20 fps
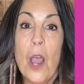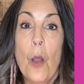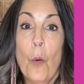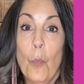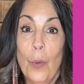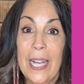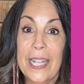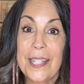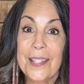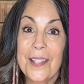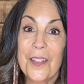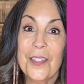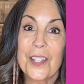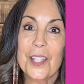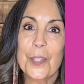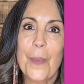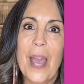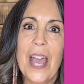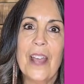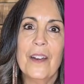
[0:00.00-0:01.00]
When I saw this
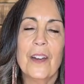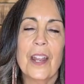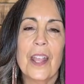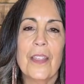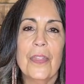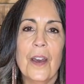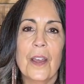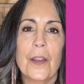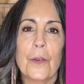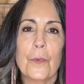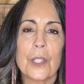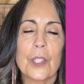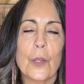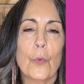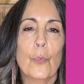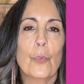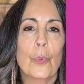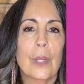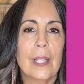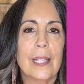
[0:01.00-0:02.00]
pattern, I thought it was a
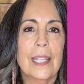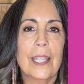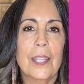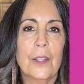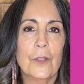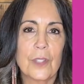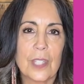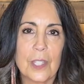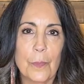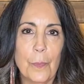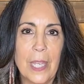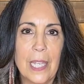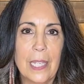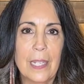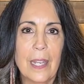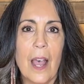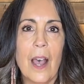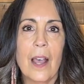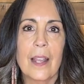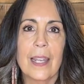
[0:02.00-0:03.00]
really cute
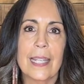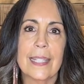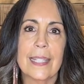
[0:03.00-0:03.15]
spin on a